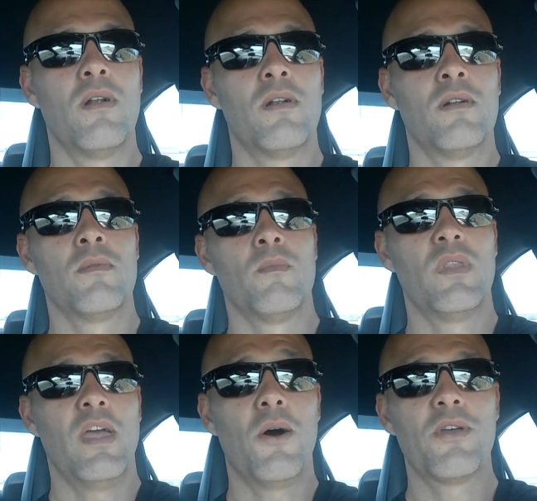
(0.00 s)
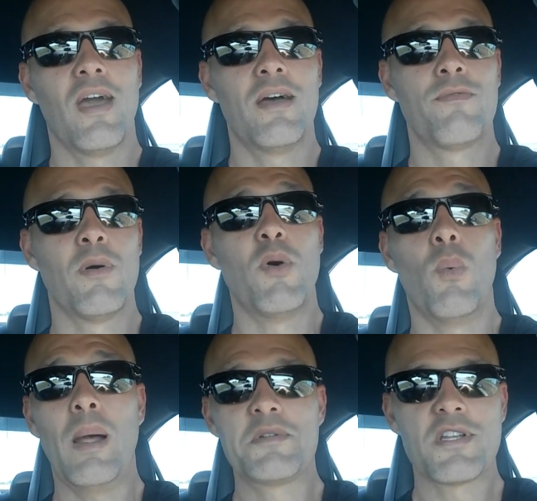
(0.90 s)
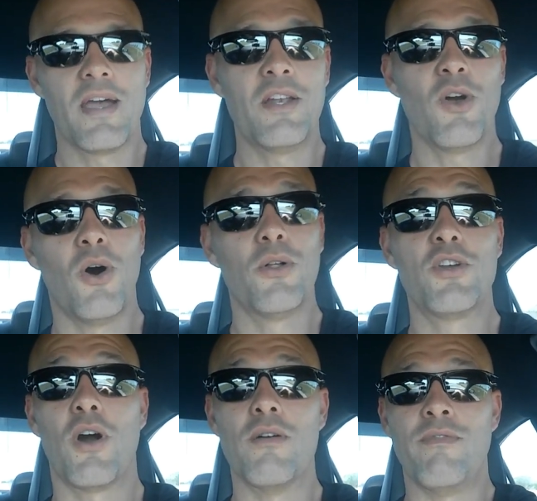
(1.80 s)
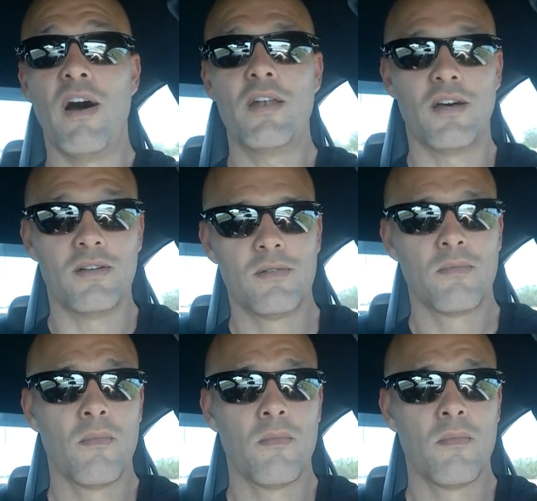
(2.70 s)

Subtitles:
Hellcat from a website called Carvana.